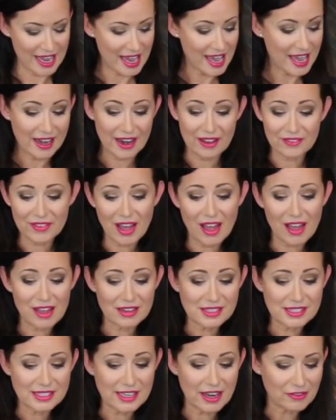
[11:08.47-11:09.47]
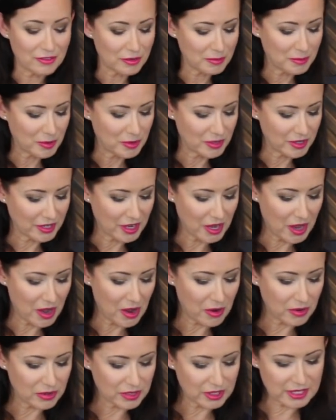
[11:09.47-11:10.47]
And I've got several more to
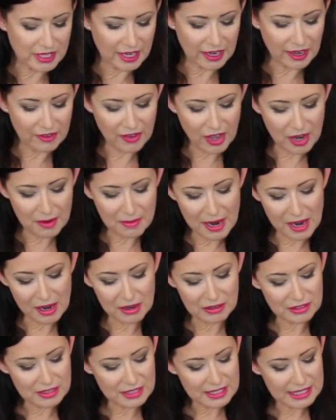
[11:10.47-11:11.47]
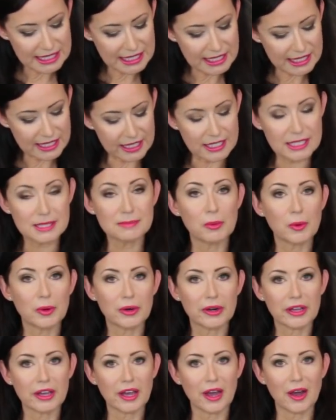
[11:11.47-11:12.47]
go. It looks like I've got about 6
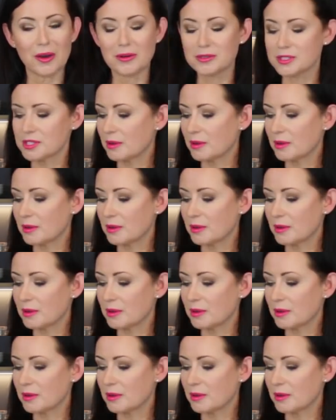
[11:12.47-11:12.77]
more to go.